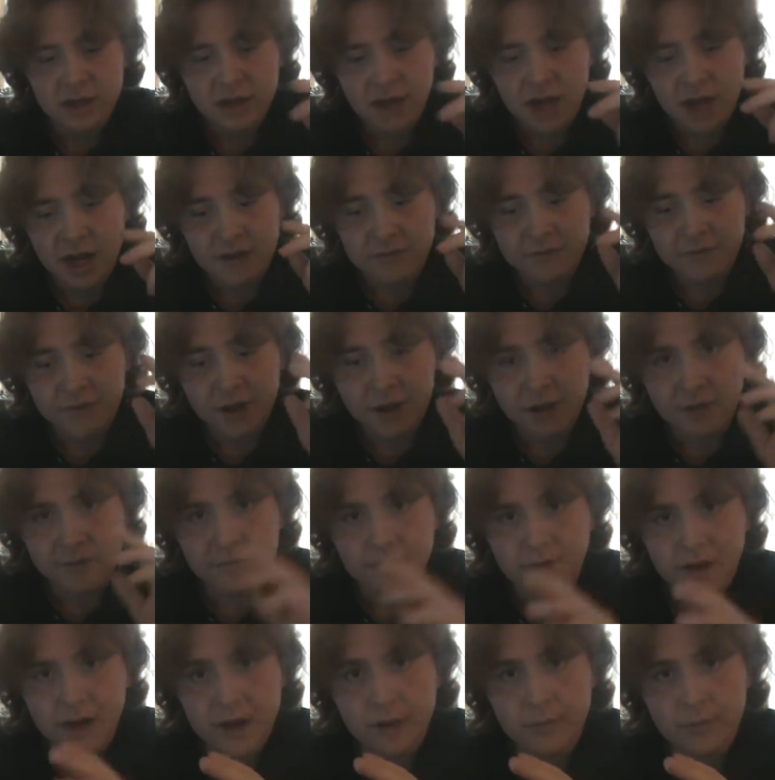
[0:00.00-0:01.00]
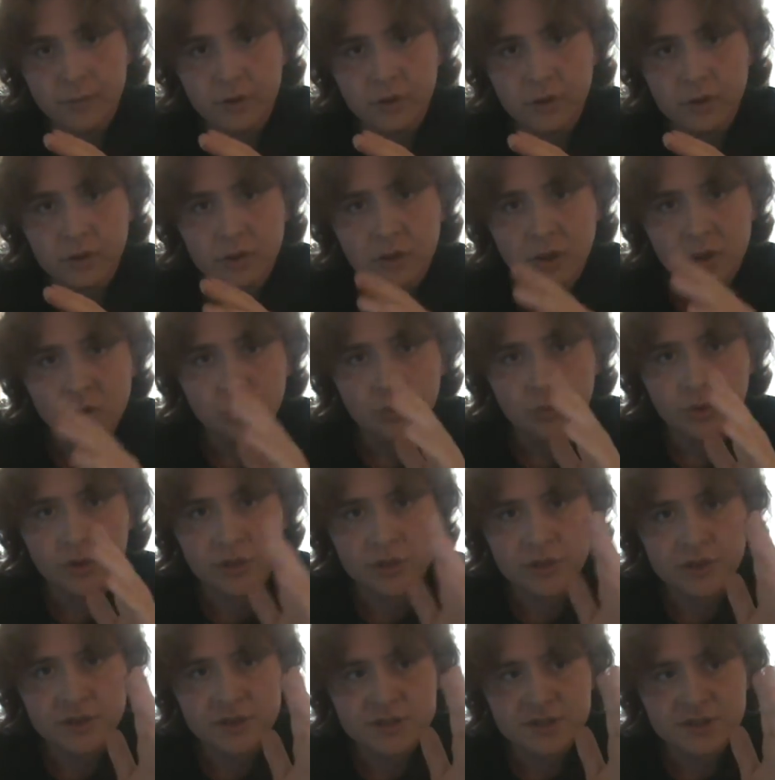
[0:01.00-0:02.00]
unverifiable
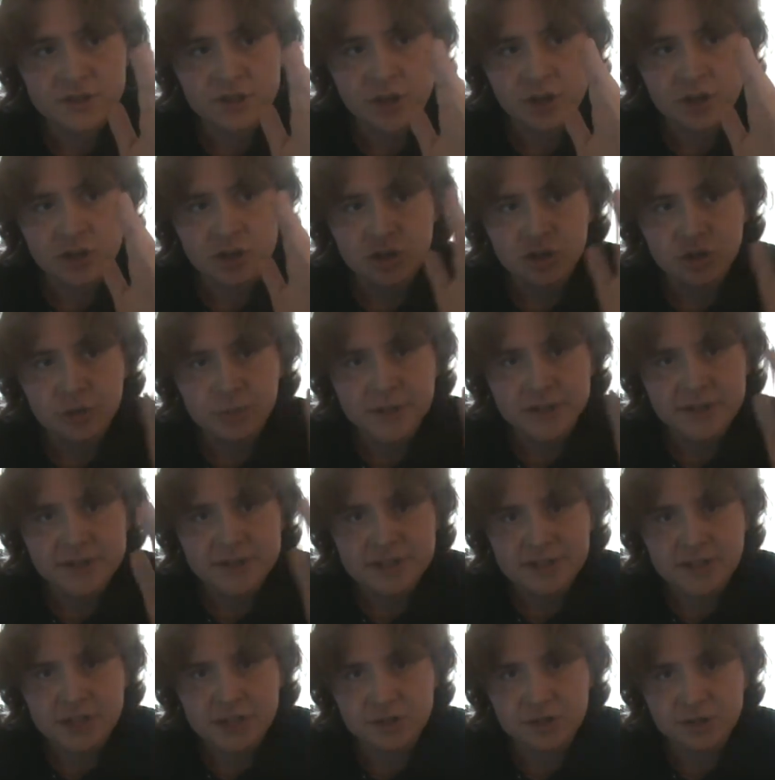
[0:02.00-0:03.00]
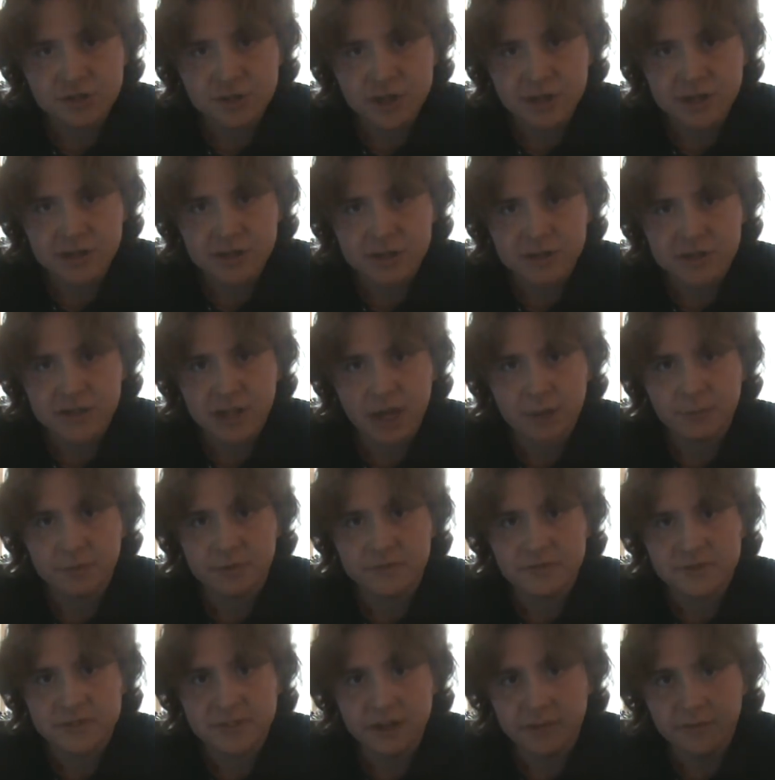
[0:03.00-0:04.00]
with this human-centric type
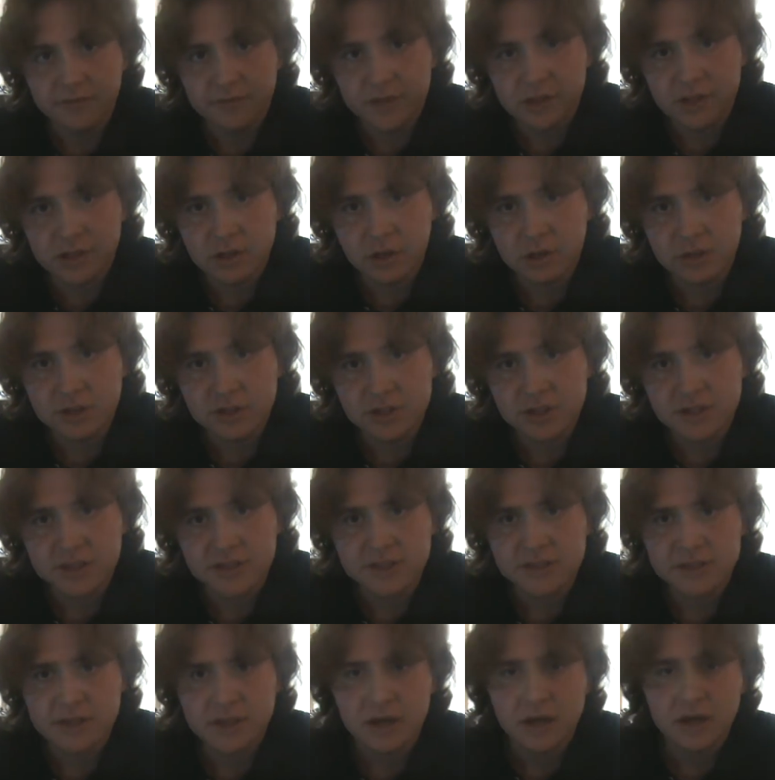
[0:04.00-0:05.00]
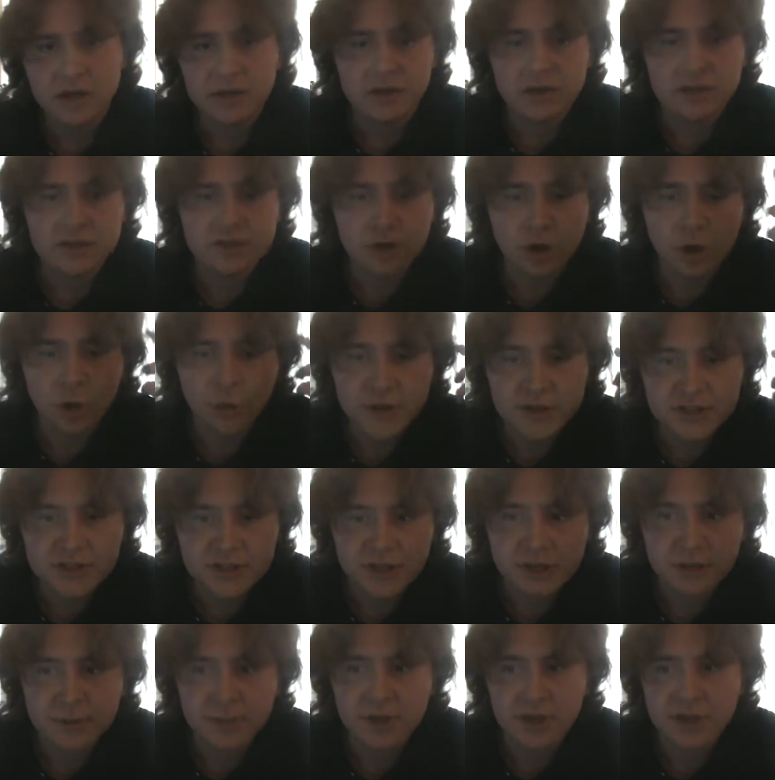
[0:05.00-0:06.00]
of self-indulgence that's always
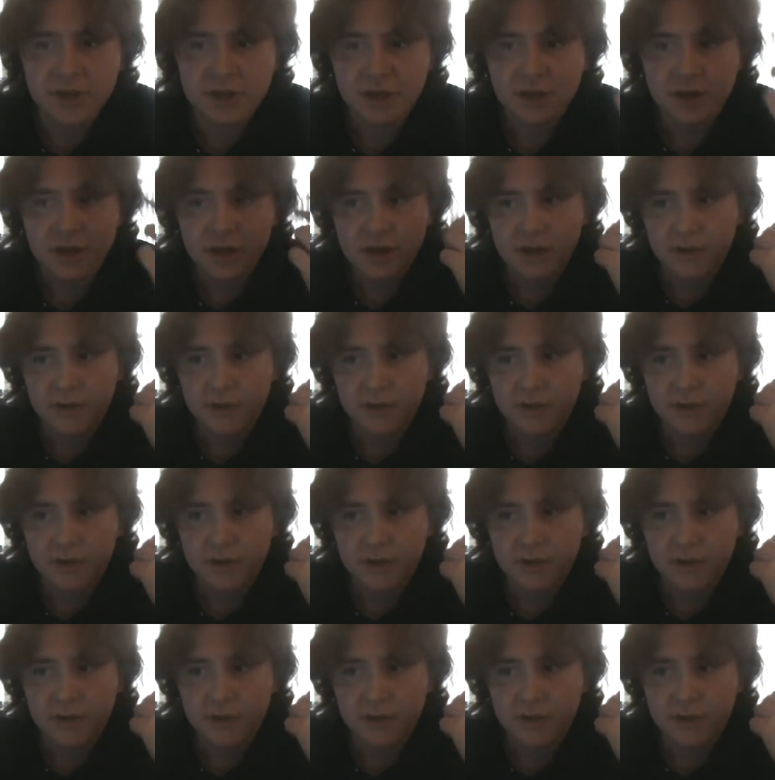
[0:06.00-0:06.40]
going to be